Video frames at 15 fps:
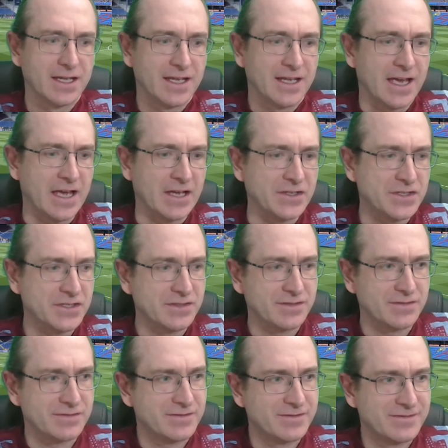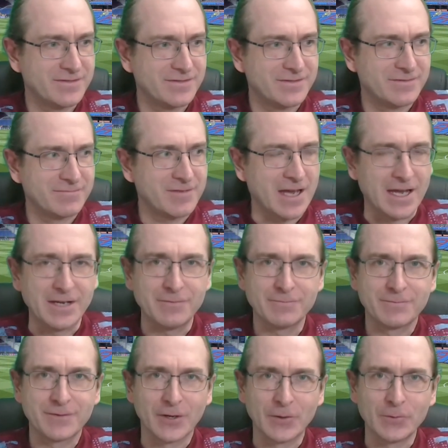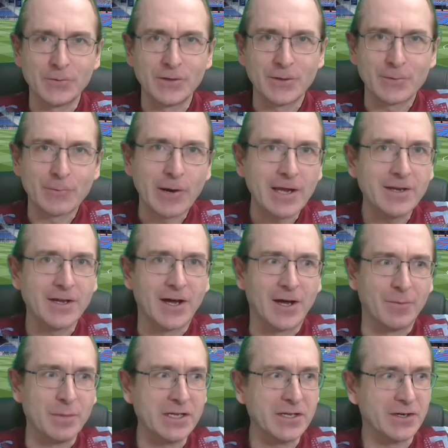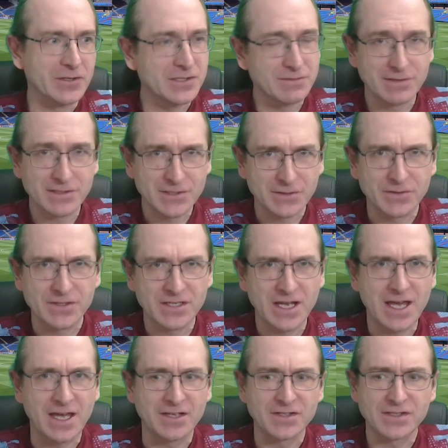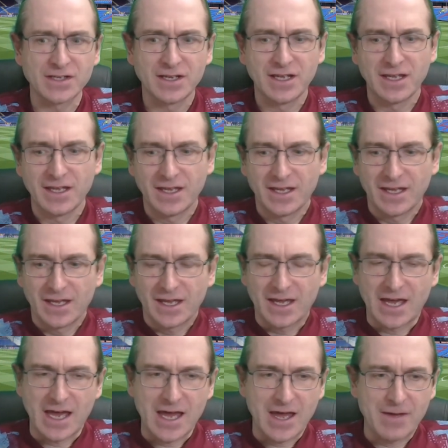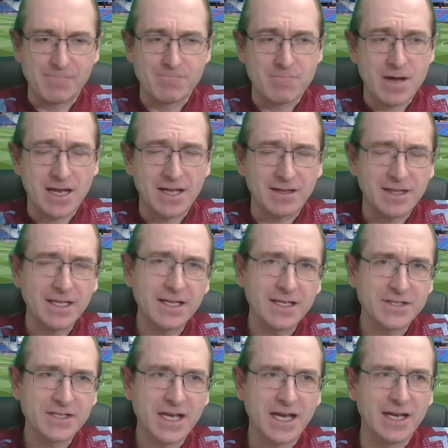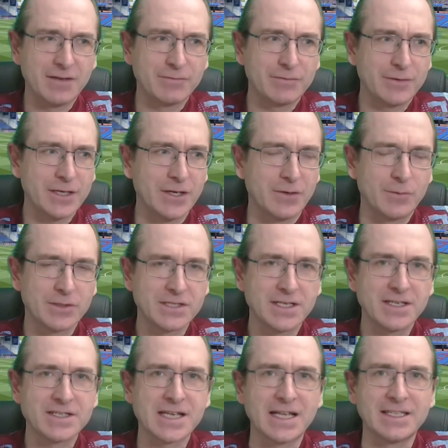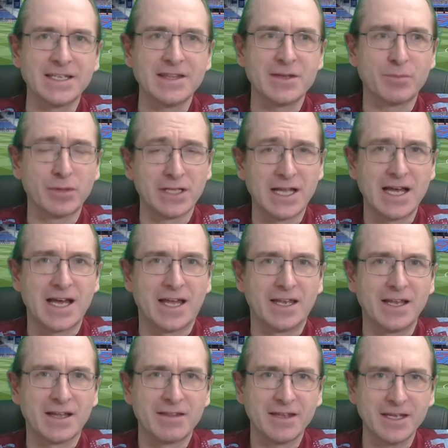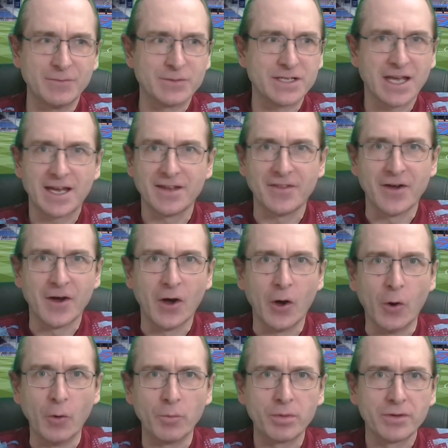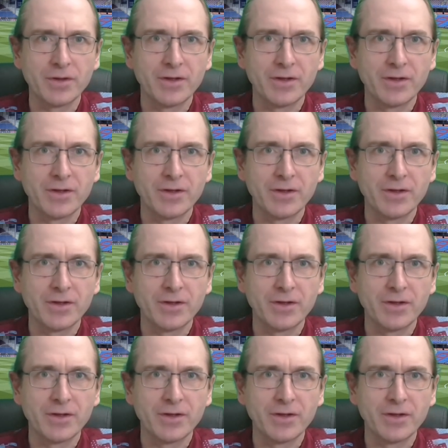has kind of gone under the radar because of the success. And I think that's kind of, you know, it wasn't exactly the plan. I think it was kind of the hope.